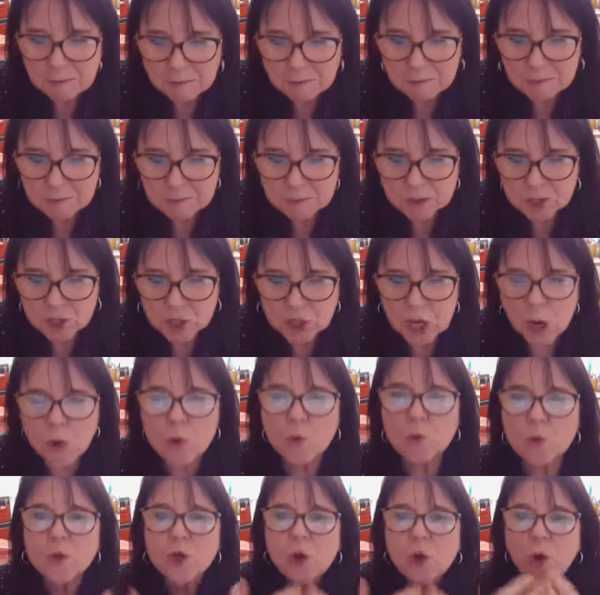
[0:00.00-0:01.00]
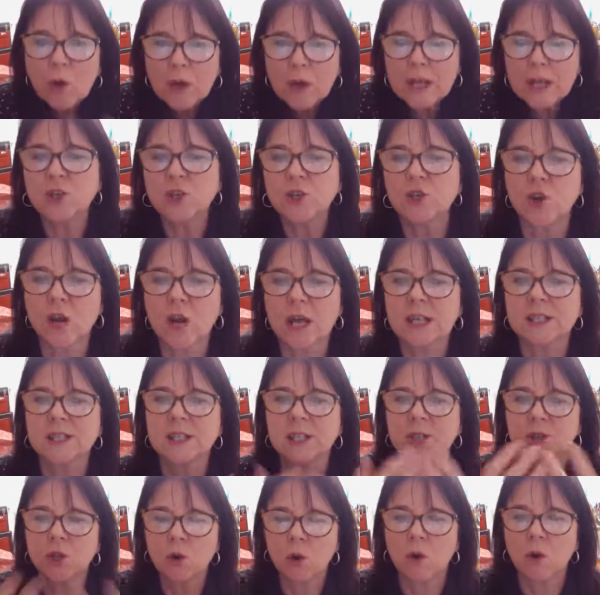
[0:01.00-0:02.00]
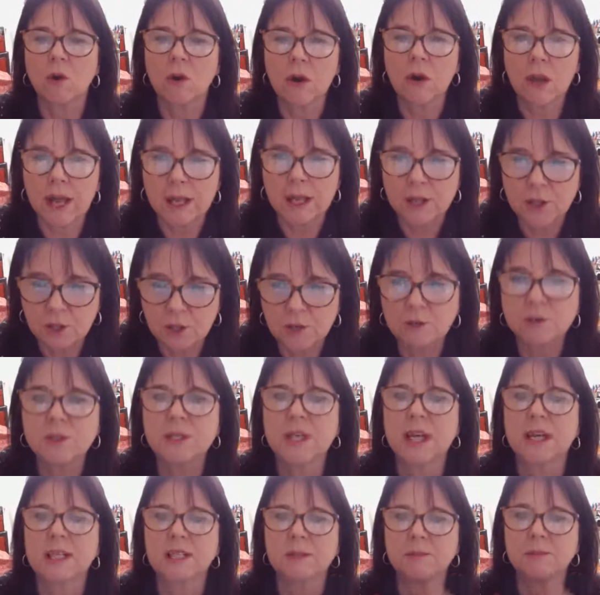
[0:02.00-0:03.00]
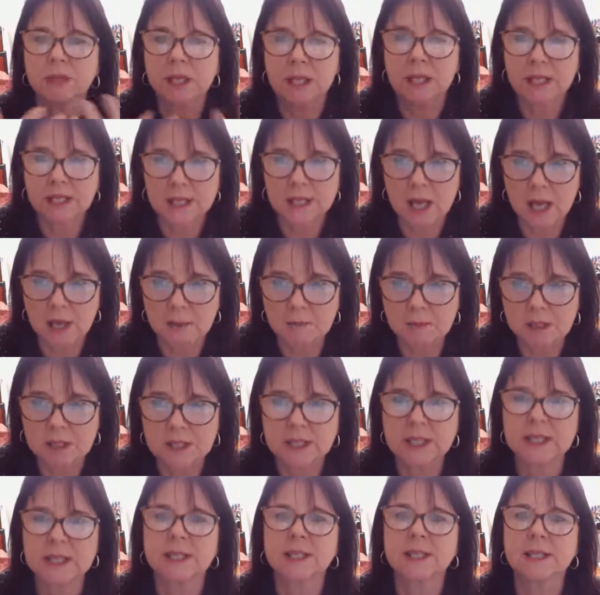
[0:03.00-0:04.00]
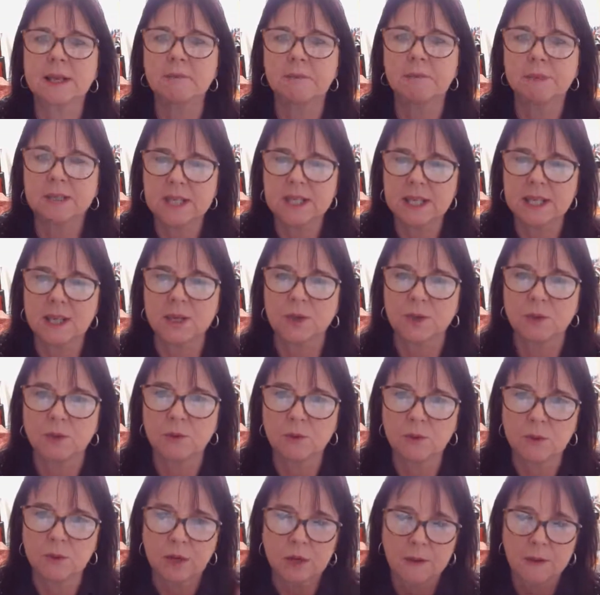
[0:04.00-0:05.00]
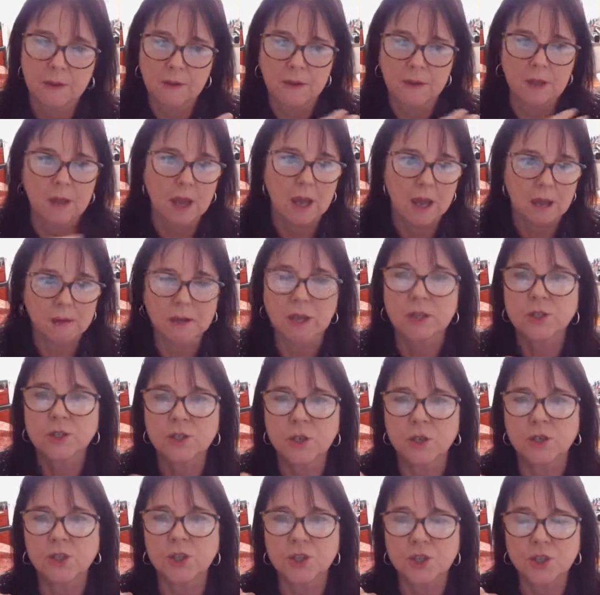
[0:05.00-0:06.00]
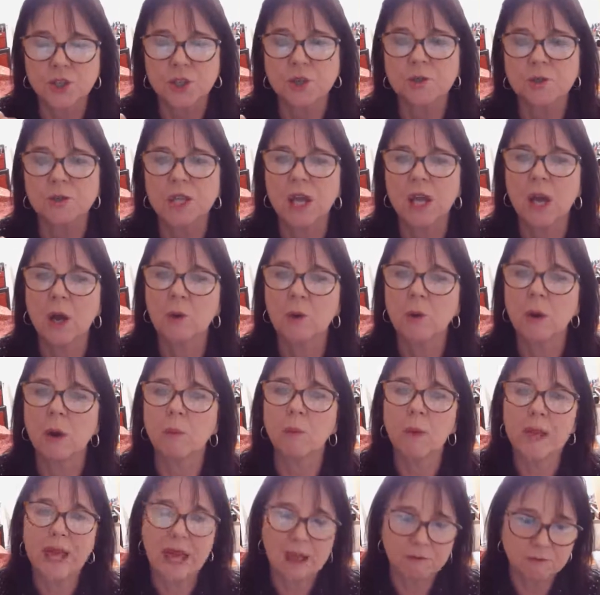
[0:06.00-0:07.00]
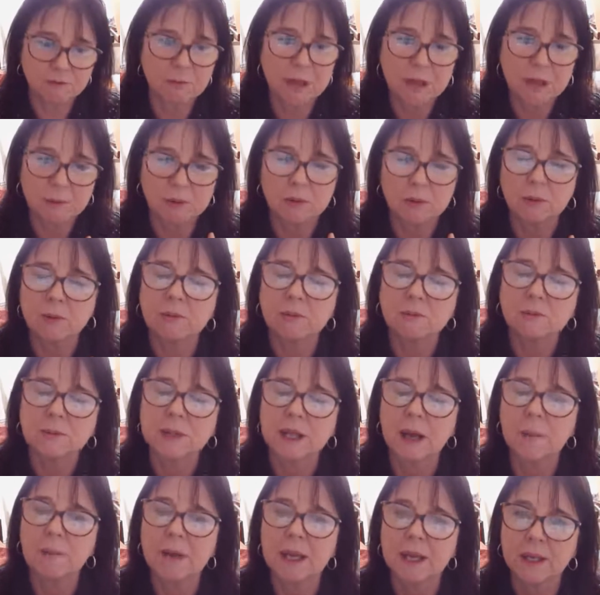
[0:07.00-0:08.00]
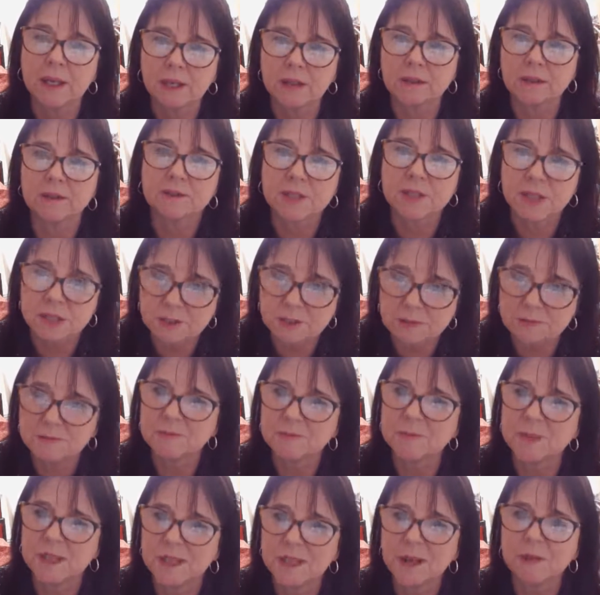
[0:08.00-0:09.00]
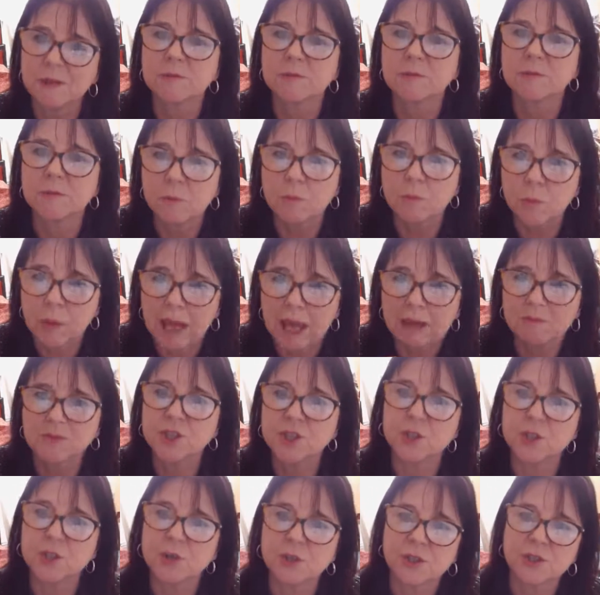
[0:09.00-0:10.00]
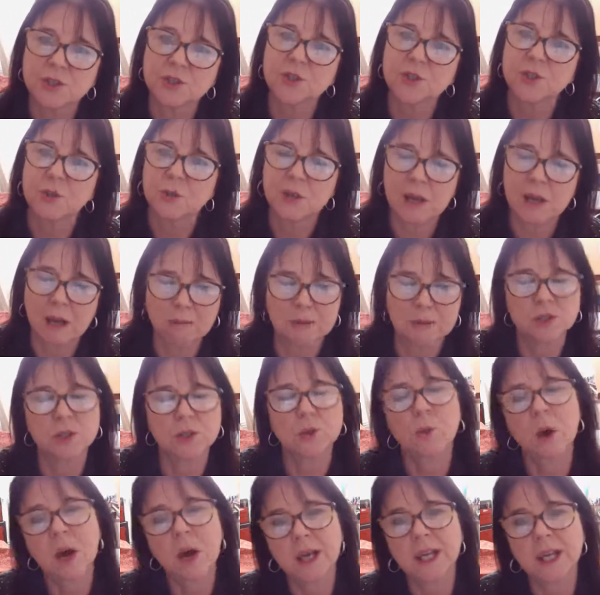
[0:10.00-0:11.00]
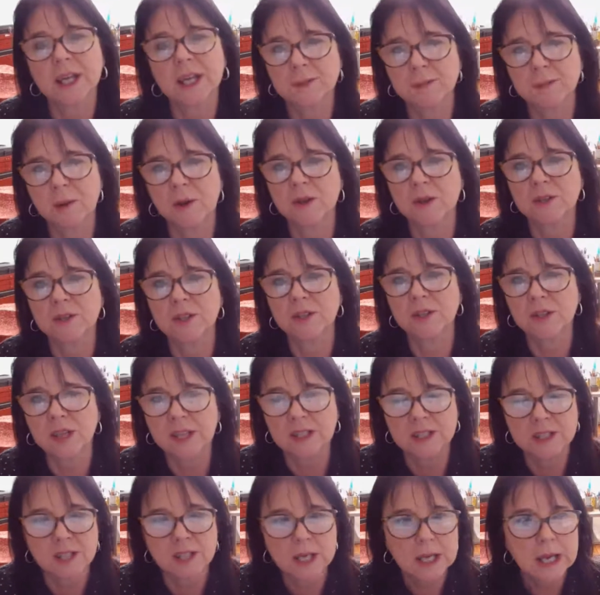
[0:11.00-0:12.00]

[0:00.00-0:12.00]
show your interest and your enthusiasm and excitement. As somebody who has got a studio, and we have people coming to, you know, we have students who come and do work experience and things.